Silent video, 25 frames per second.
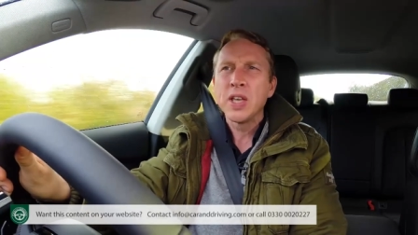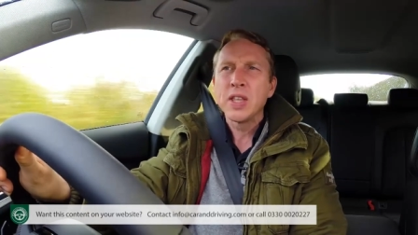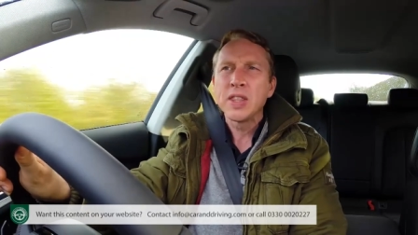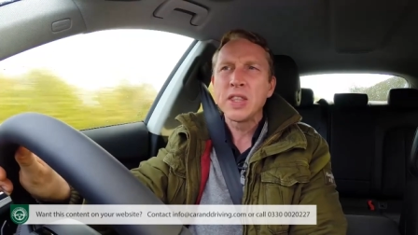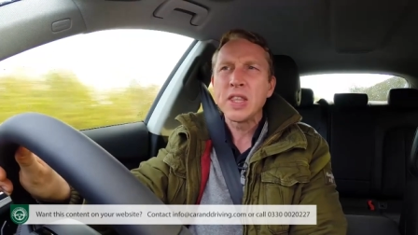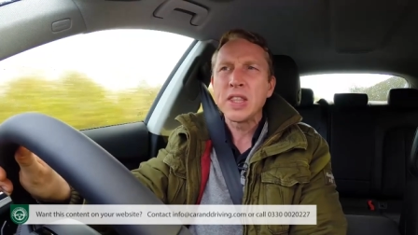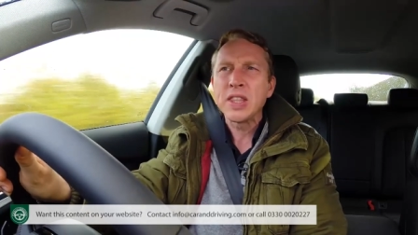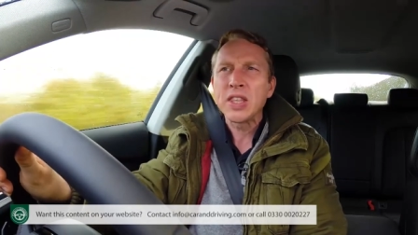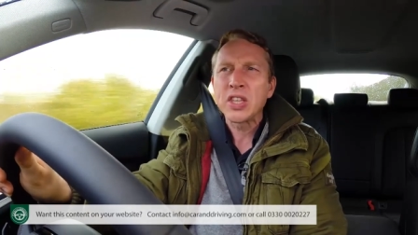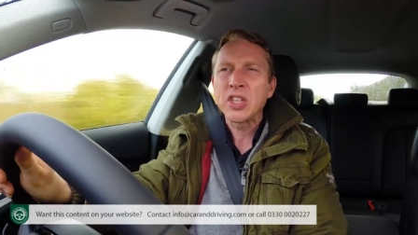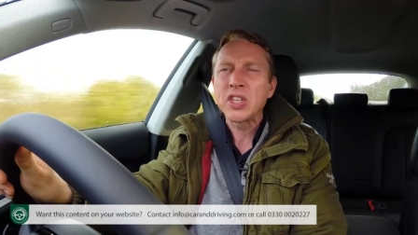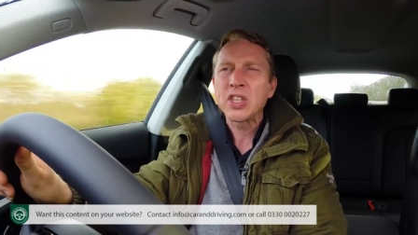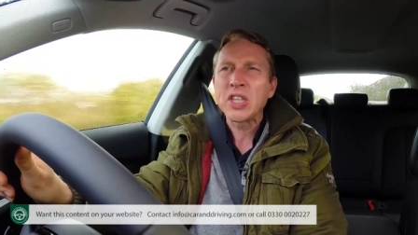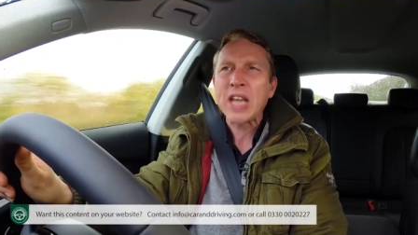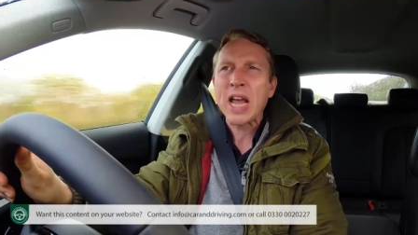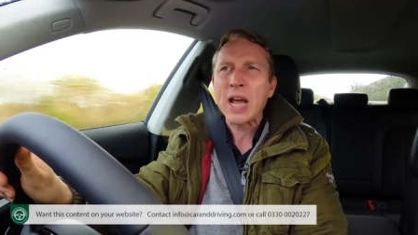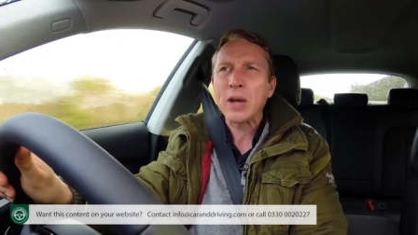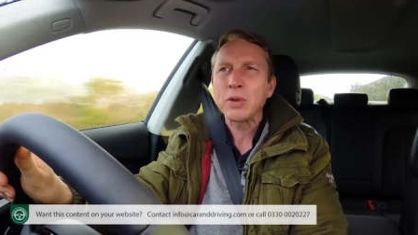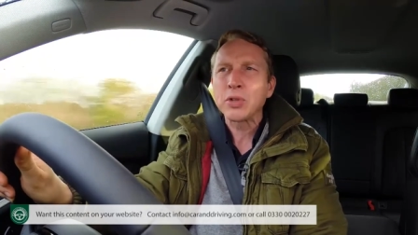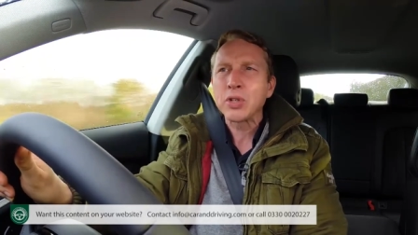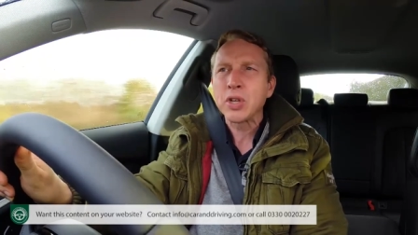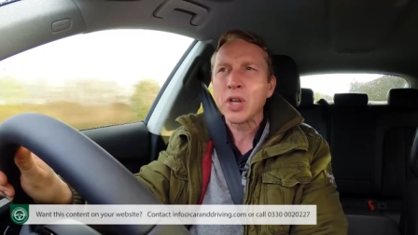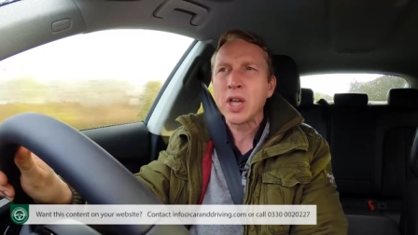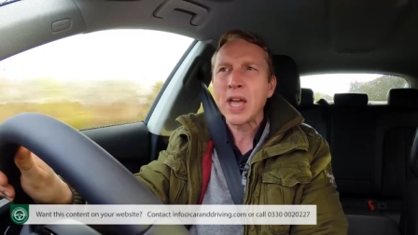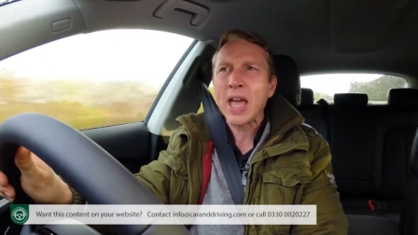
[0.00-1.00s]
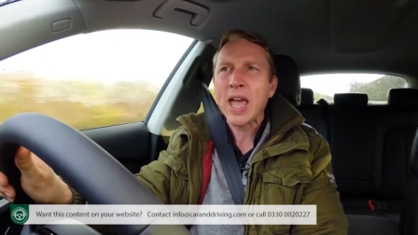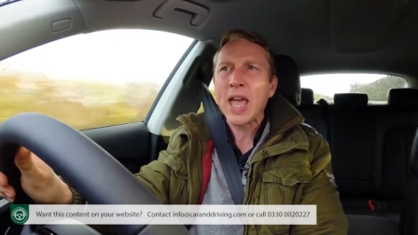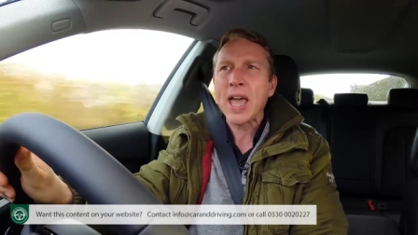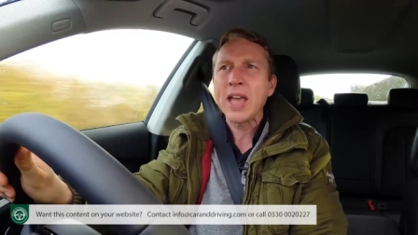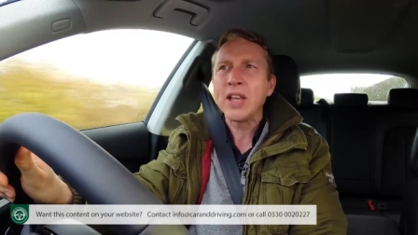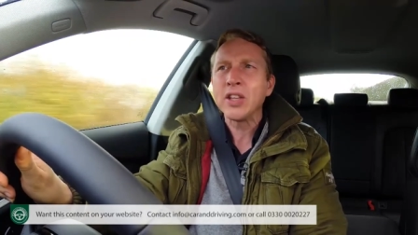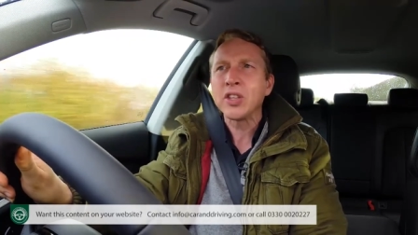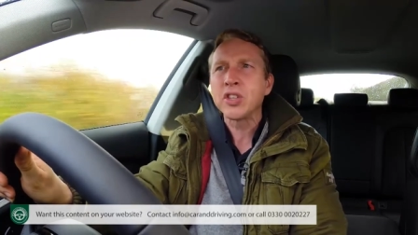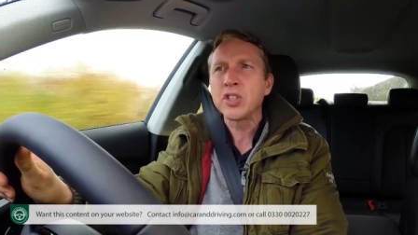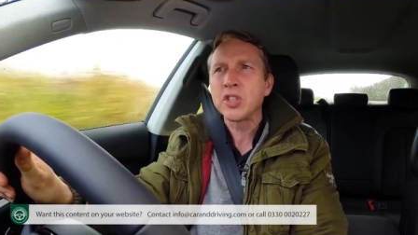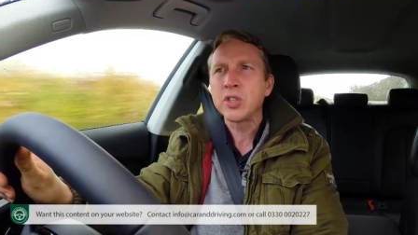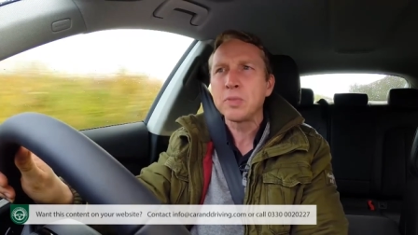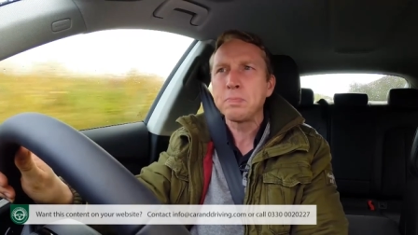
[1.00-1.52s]
that the stouter
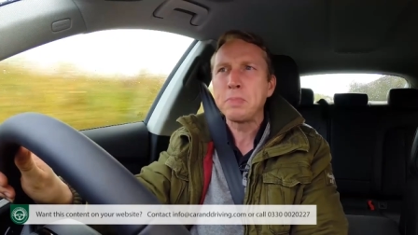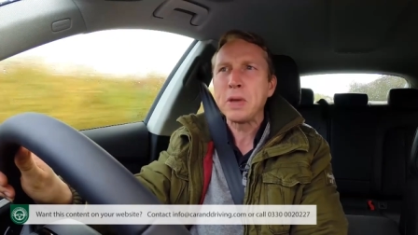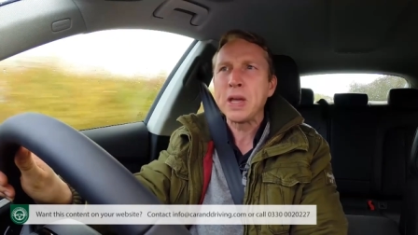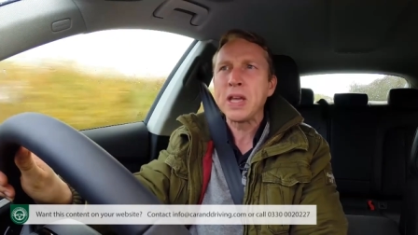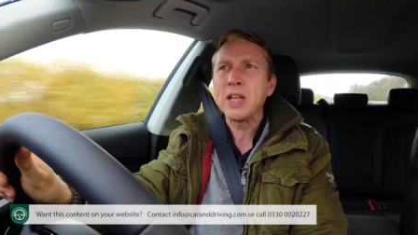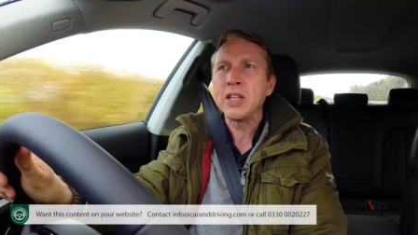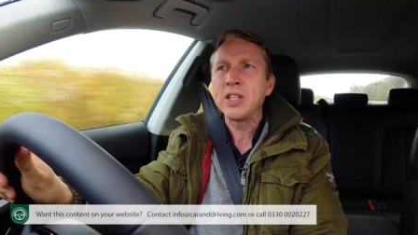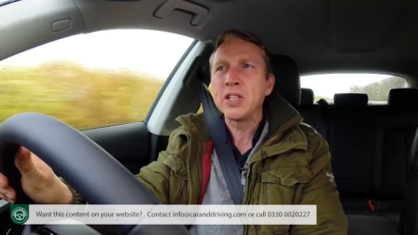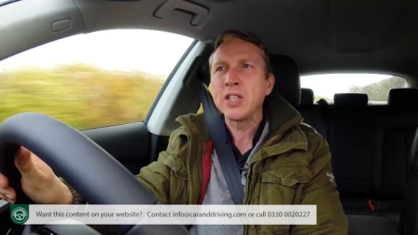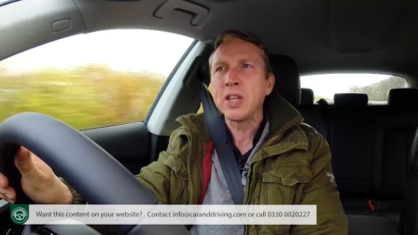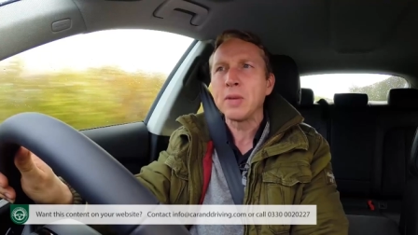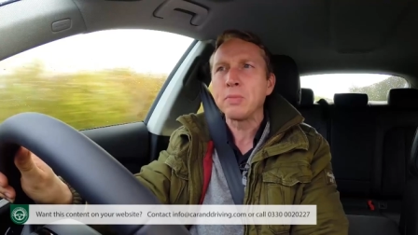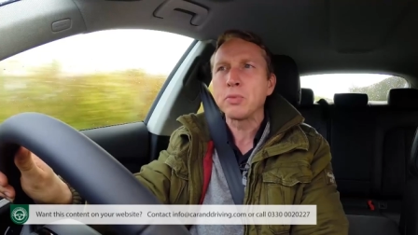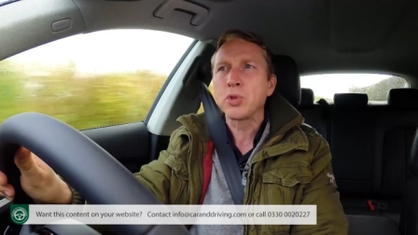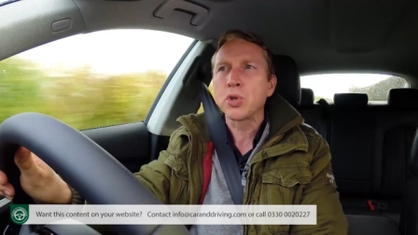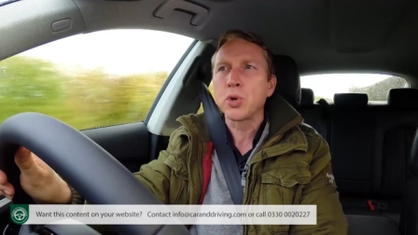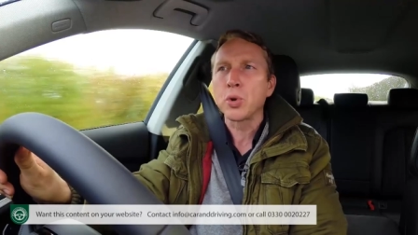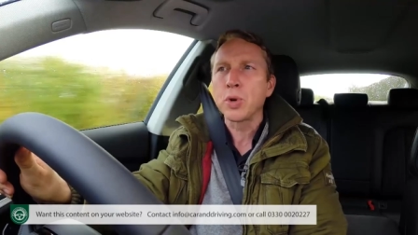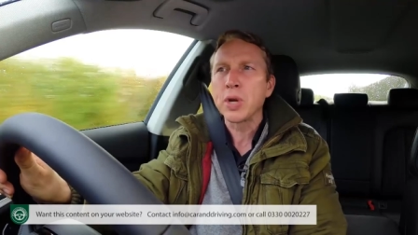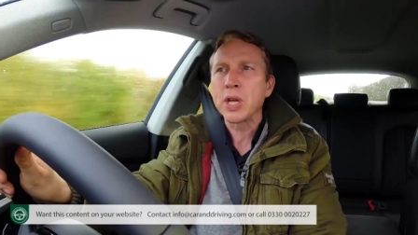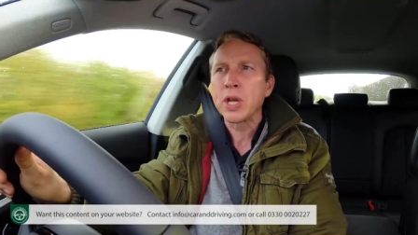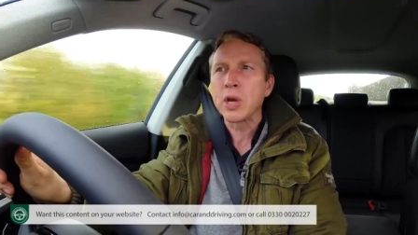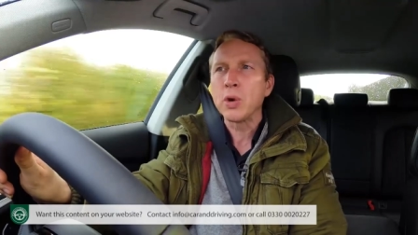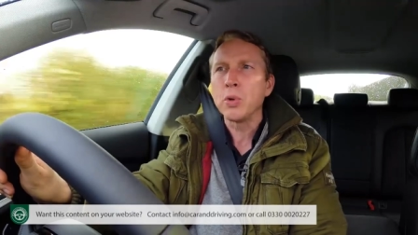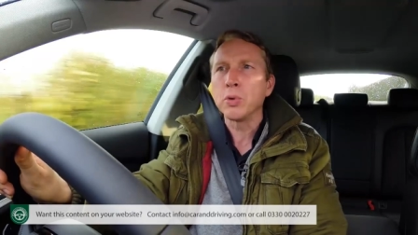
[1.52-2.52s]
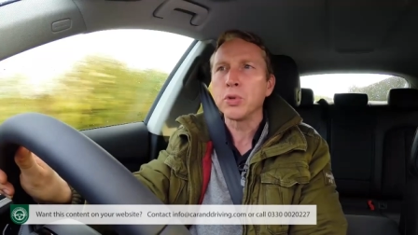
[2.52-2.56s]
8-speed Tiptronic